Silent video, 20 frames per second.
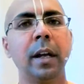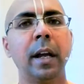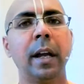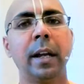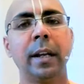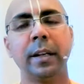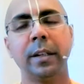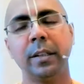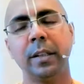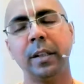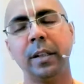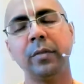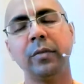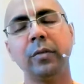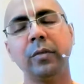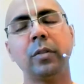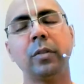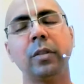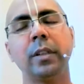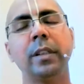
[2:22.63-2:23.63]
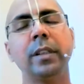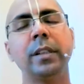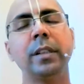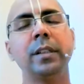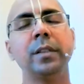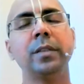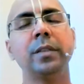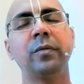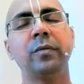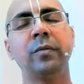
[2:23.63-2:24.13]
and therefore he
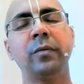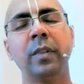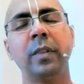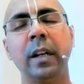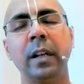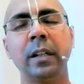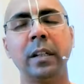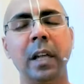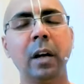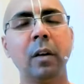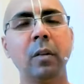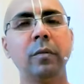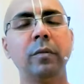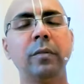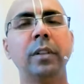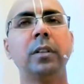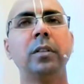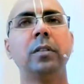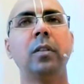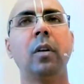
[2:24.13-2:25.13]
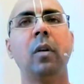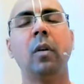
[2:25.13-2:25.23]
is endowed with